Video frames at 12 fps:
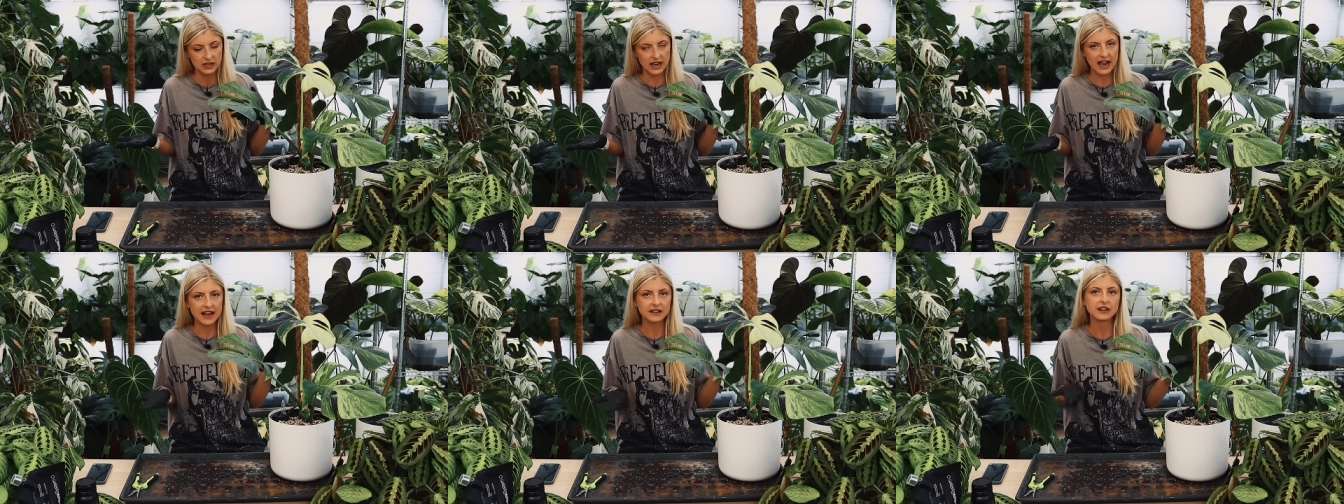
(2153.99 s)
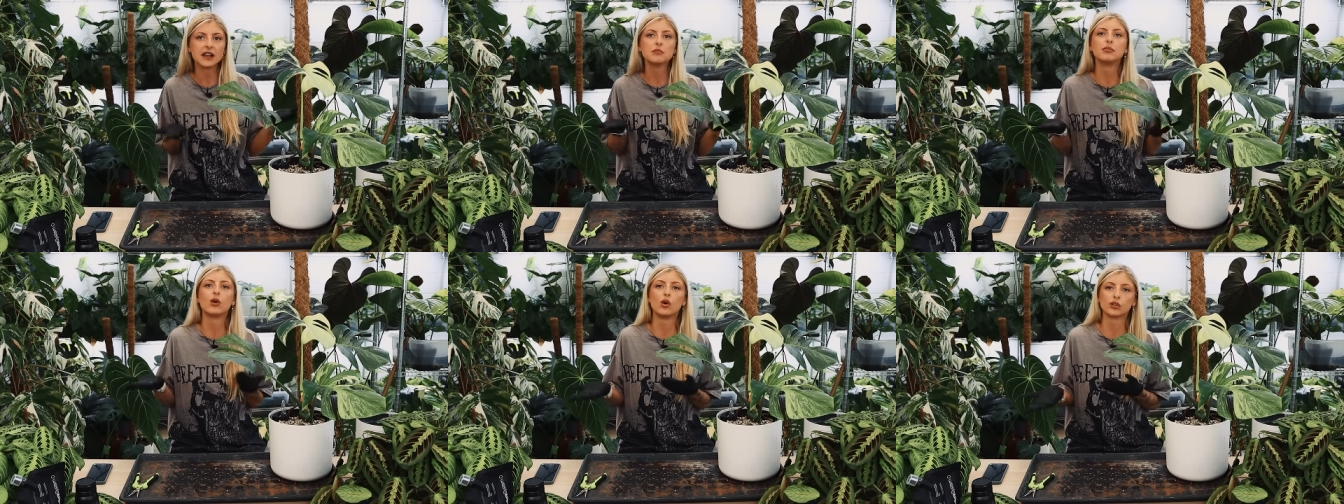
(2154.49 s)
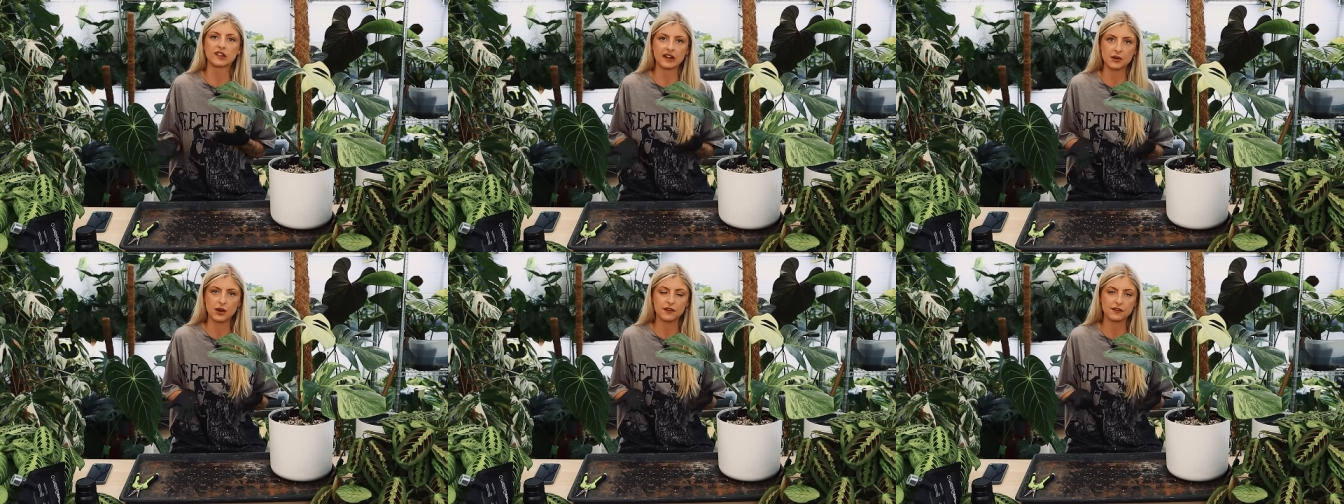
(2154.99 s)
I handle imports
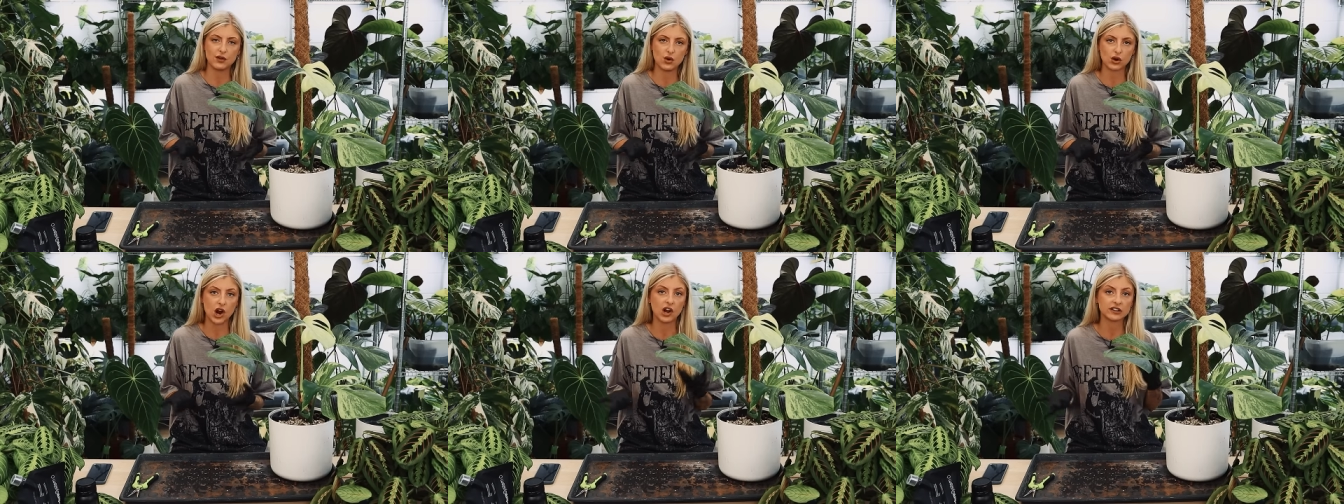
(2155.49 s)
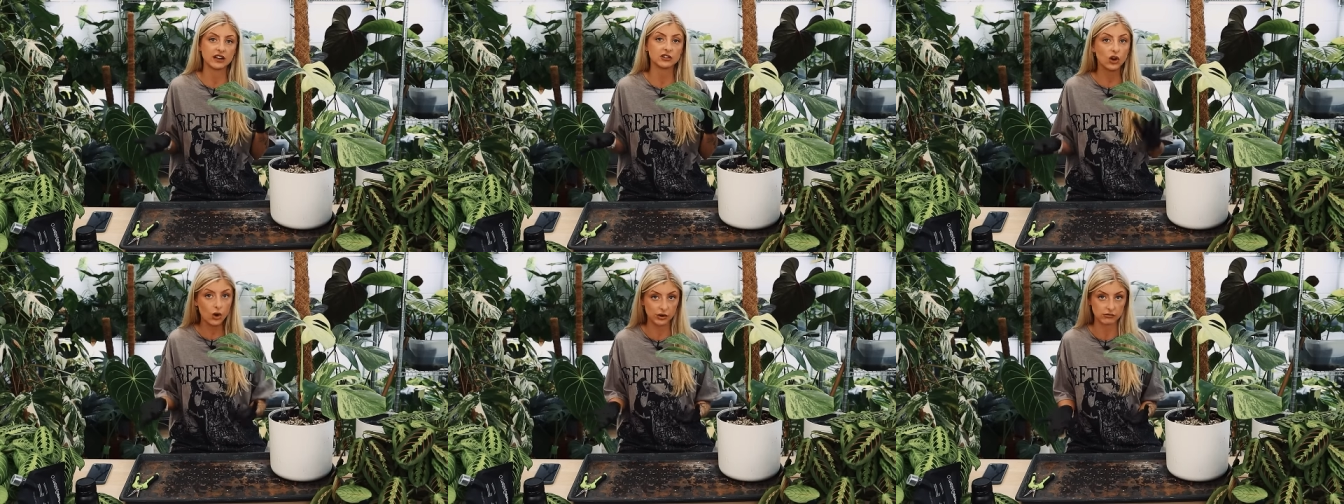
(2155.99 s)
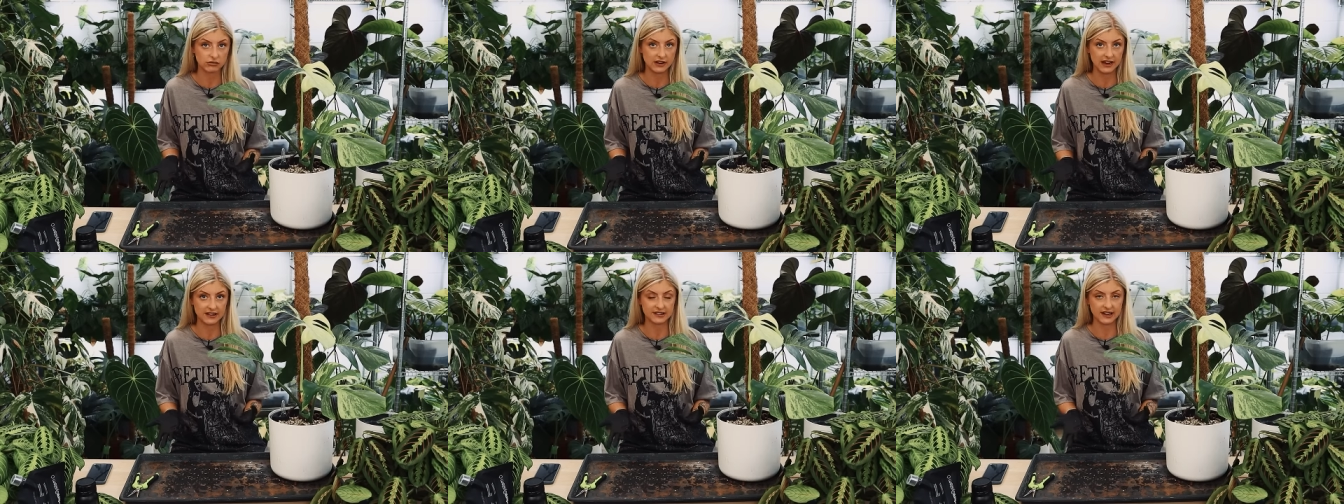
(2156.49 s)
anyway for Cartel Dawn.
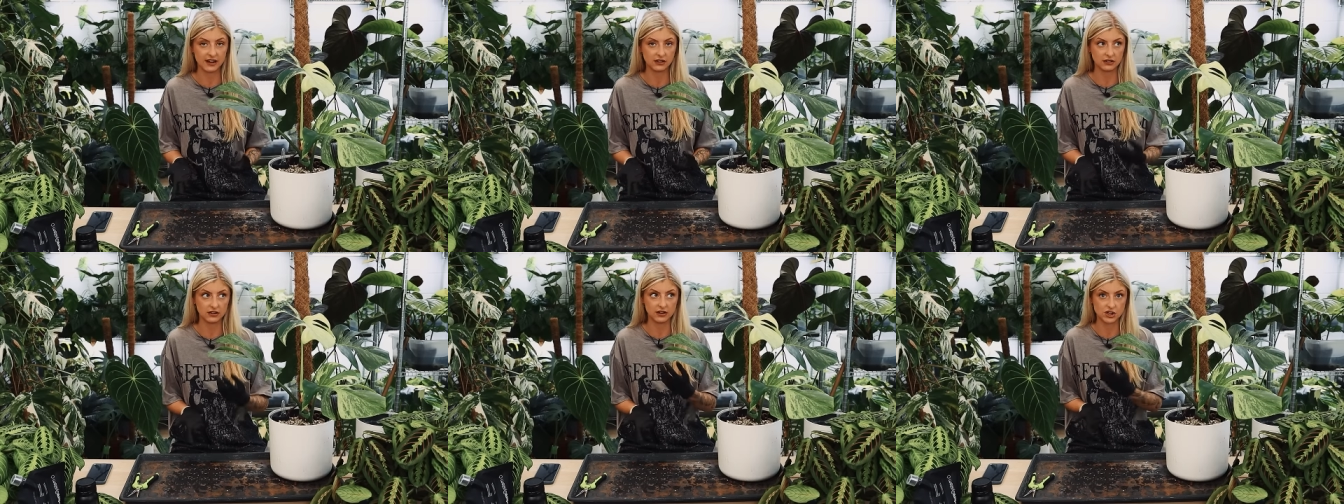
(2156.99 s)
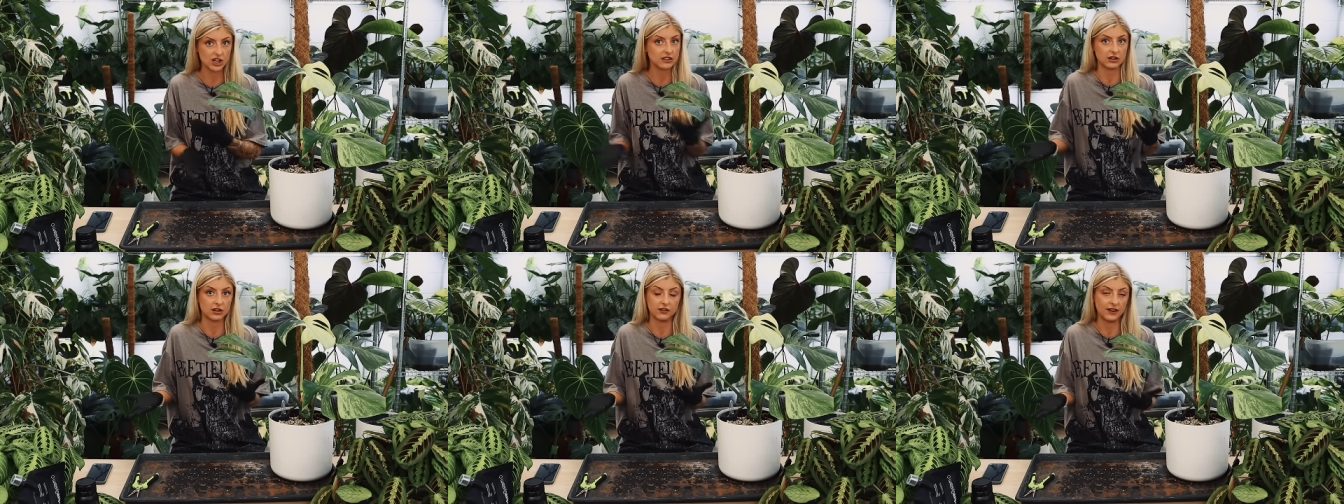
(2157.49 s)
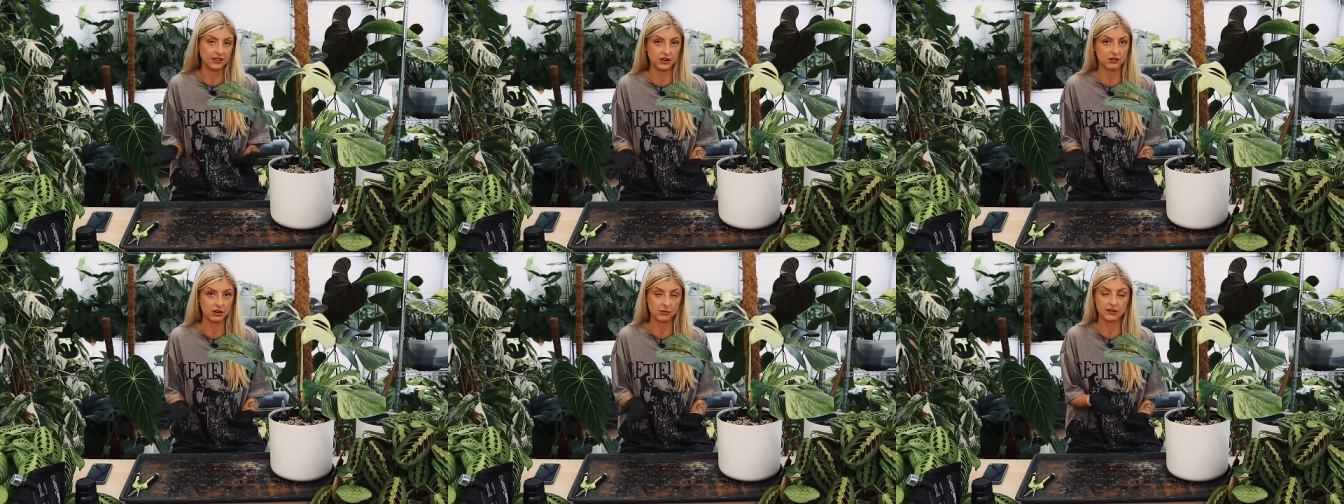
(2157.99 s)
They sell a shit ton of
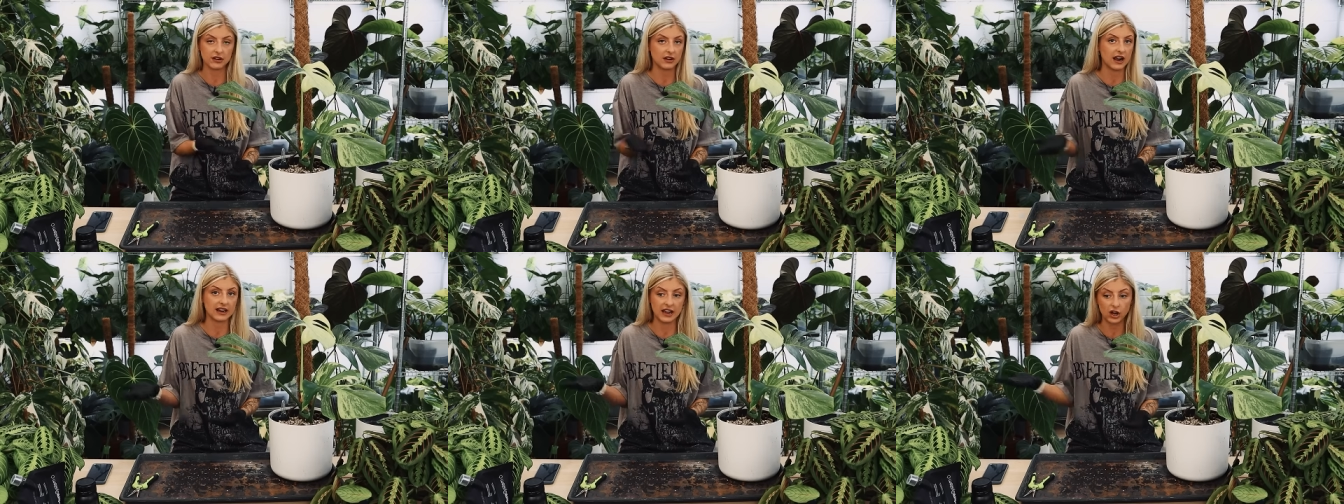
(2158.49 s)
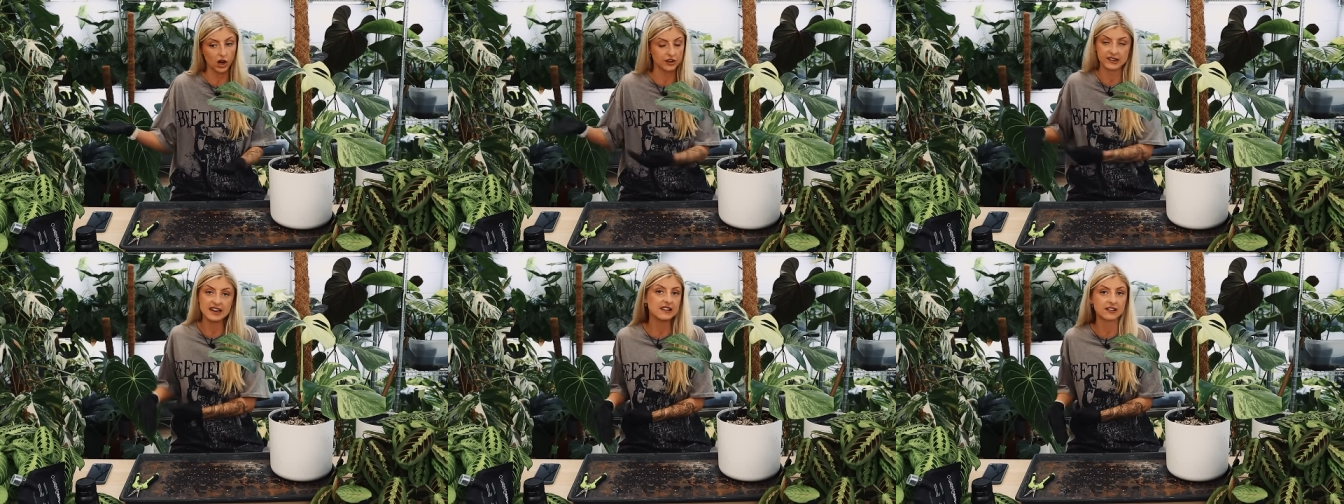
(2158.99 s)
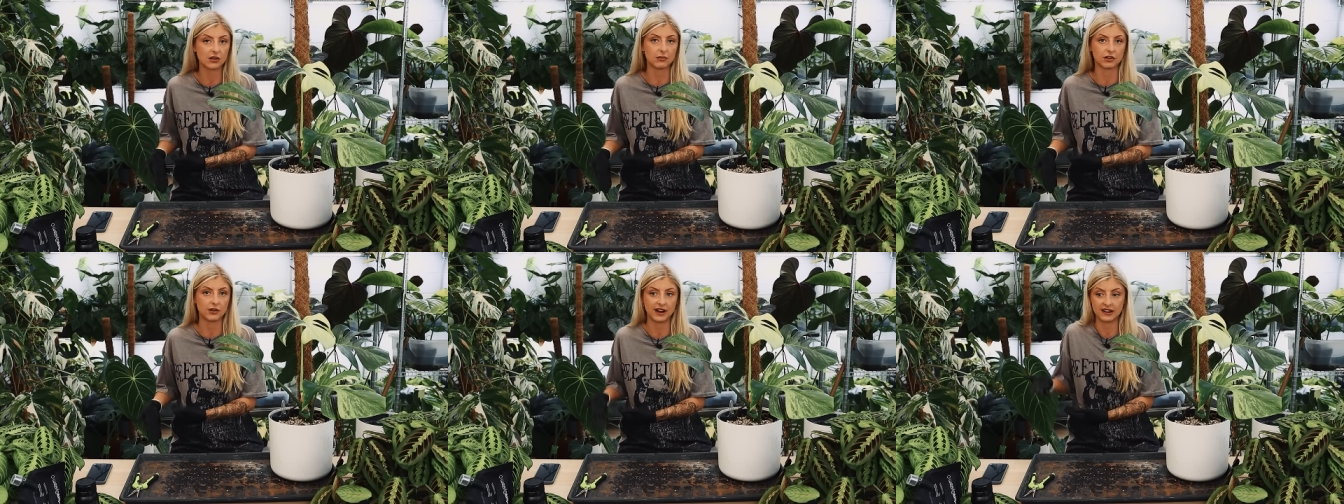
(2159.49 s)
anthuriums and I get a lot of seeds
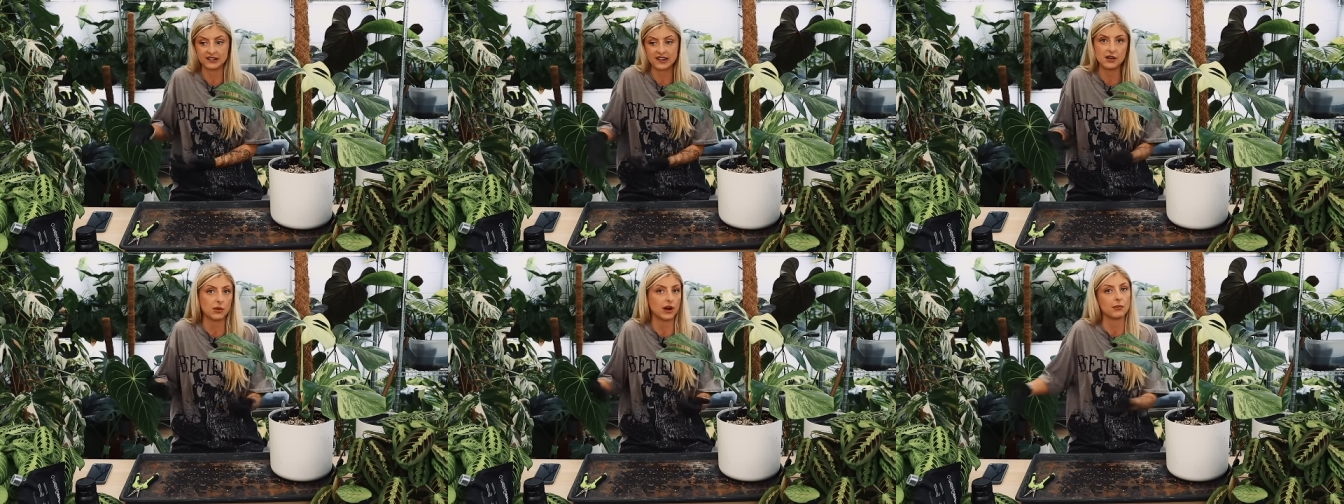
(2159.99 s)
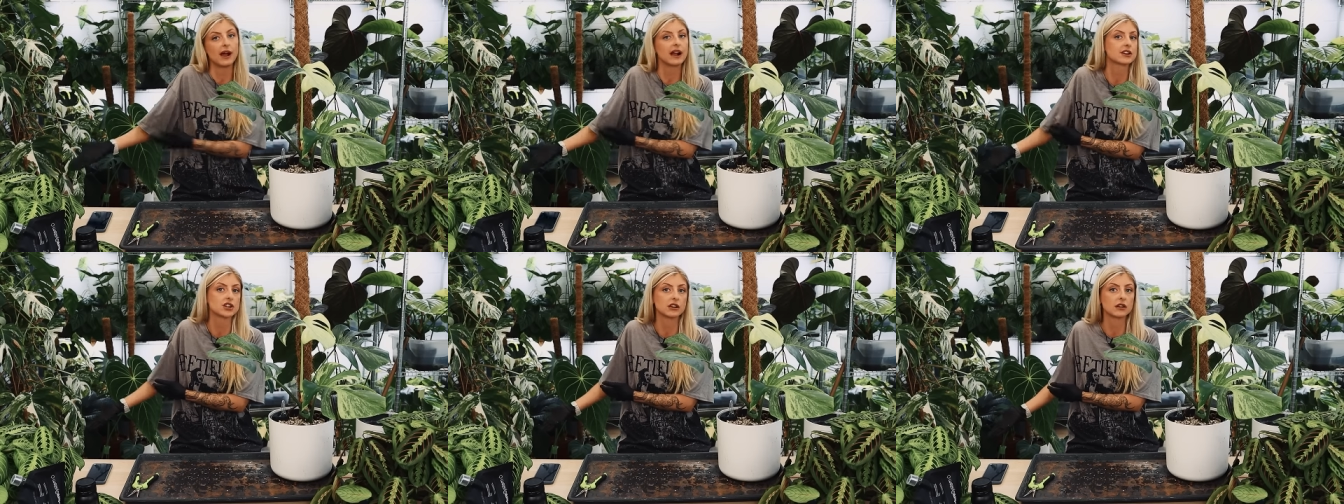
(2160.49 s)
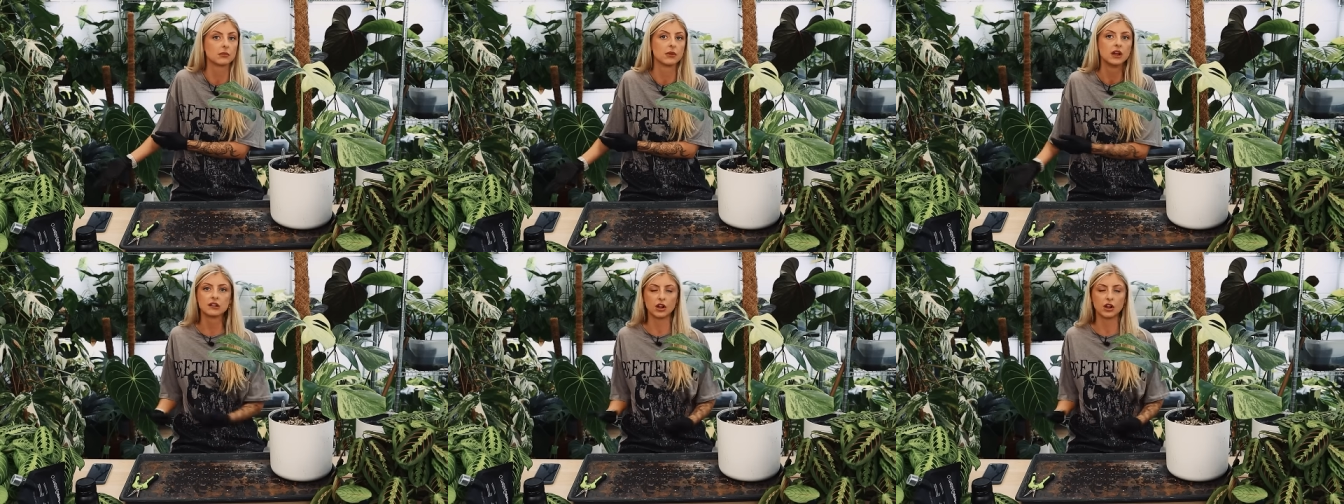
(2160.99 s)
come through and I can see it when I'm packaging them.